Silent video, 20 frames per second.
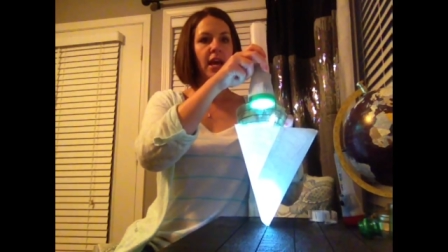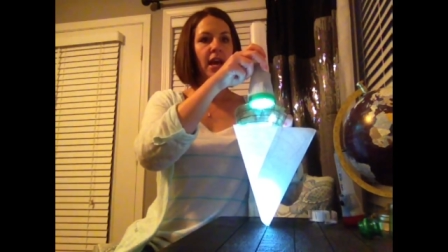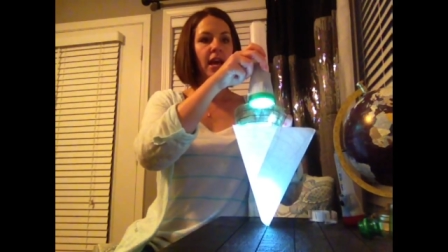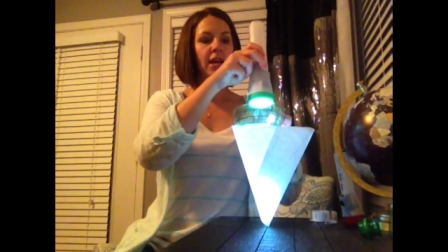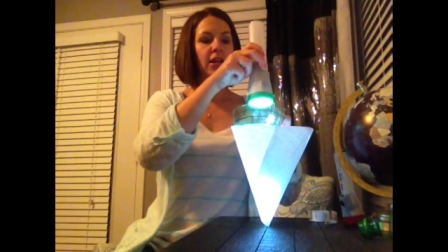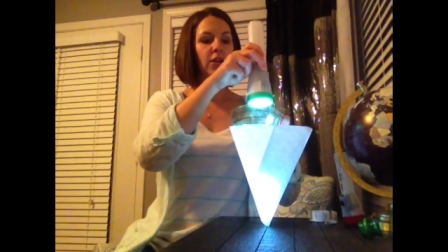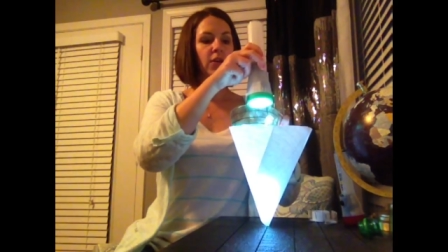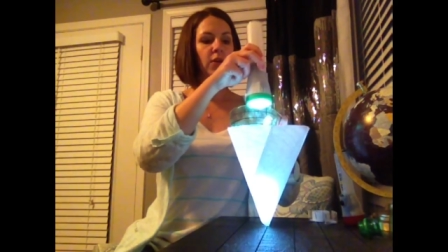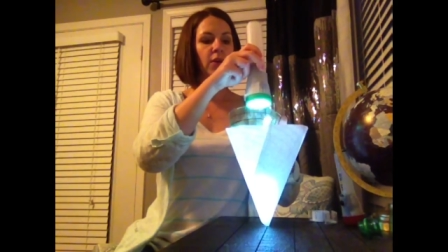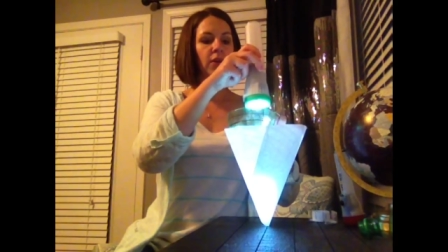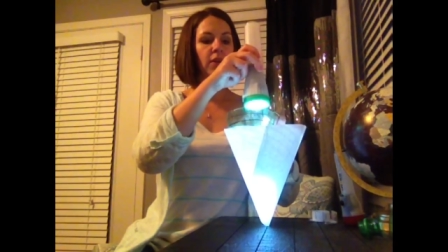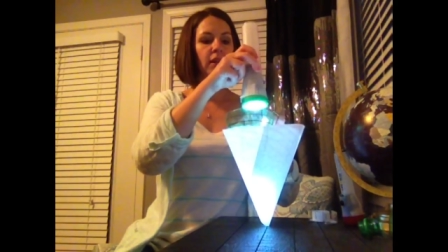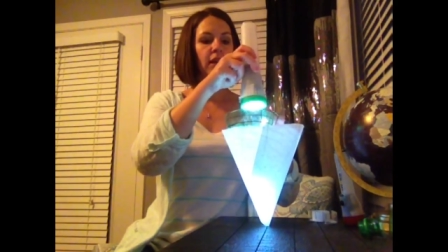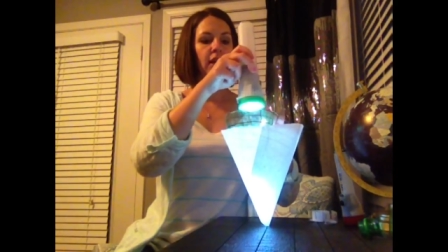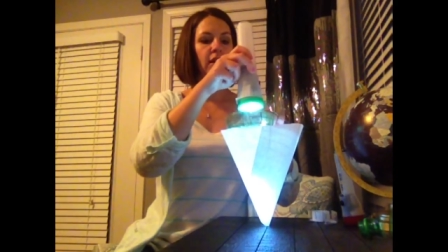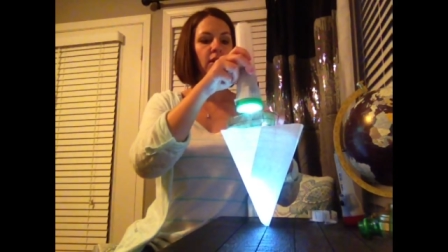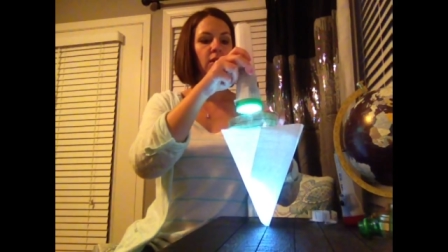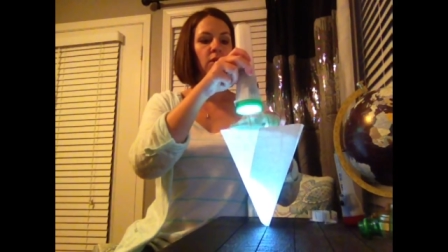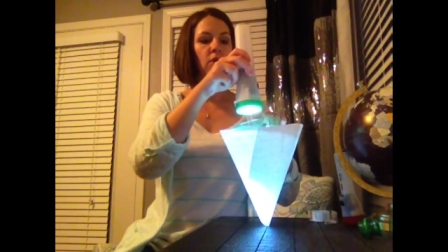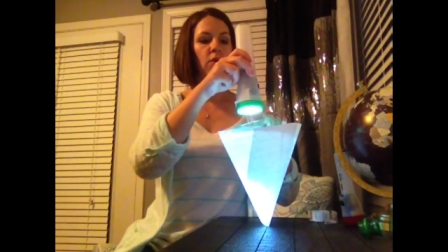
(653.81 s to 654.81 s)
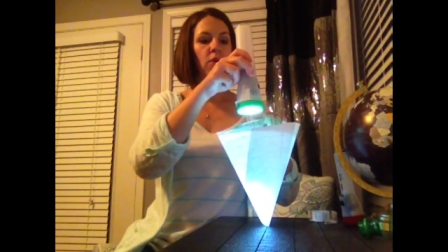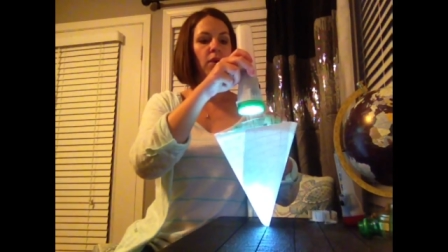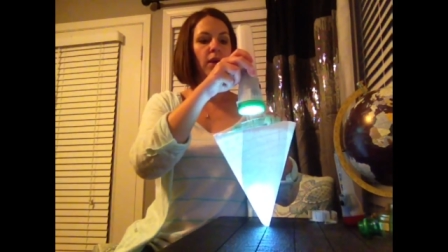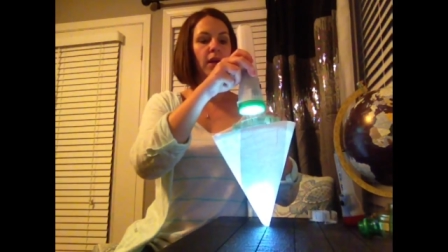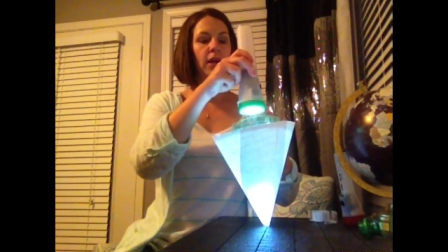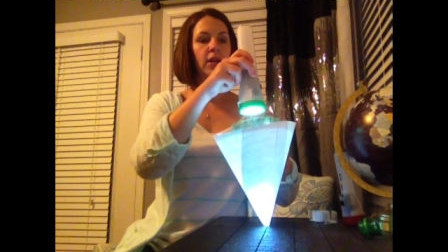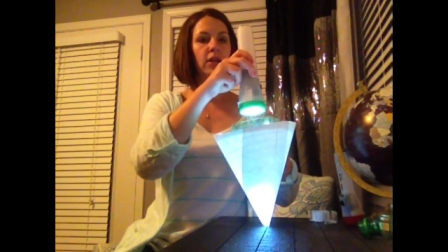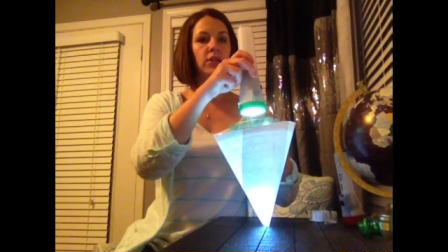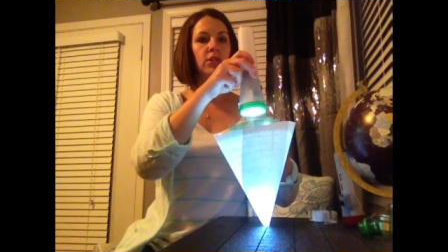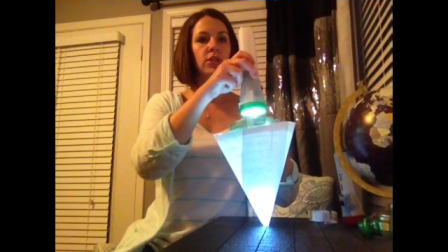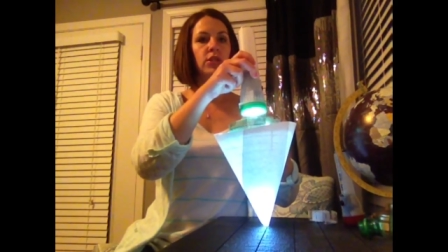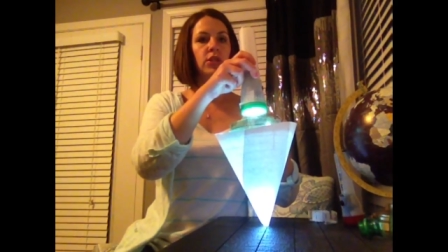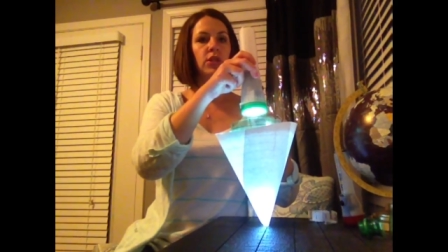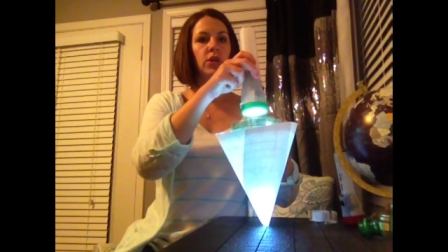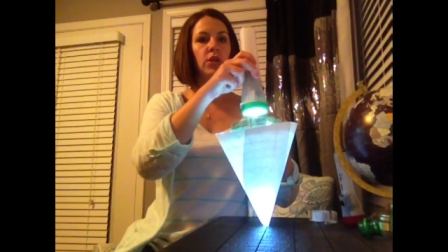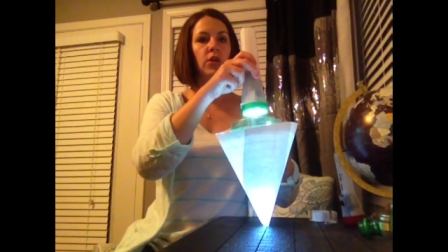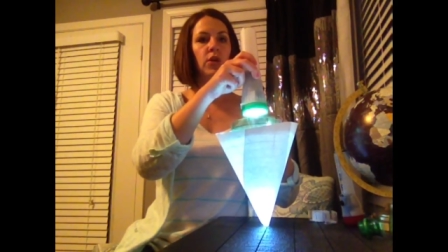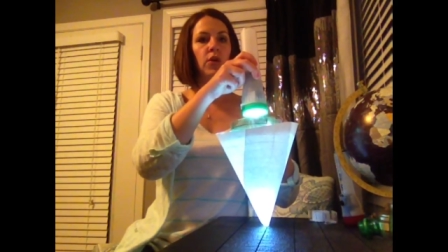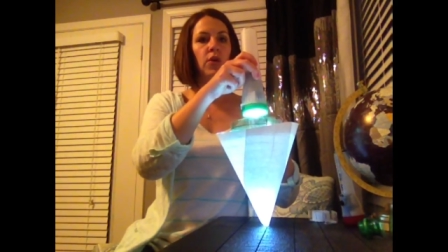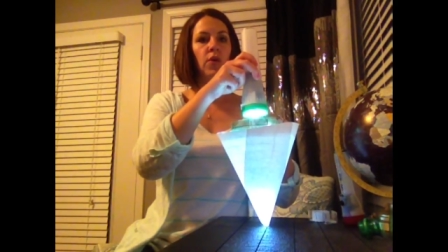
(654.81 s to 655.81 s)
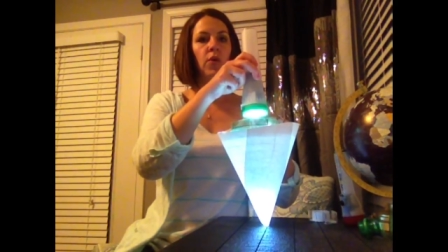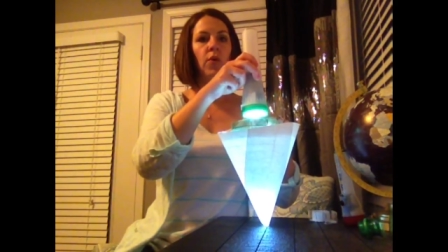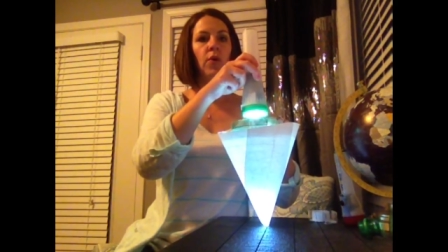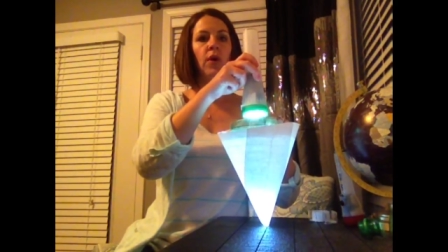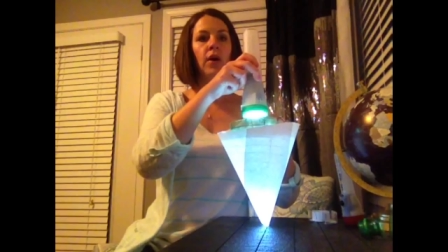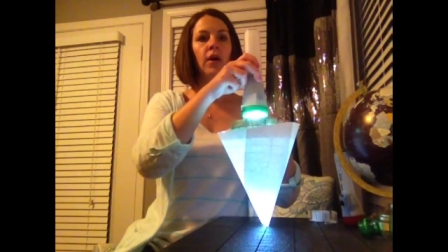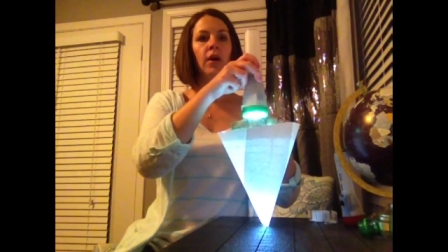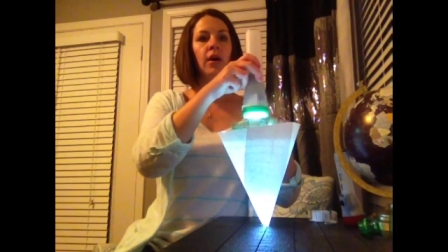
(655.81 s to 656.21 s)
and you are then going to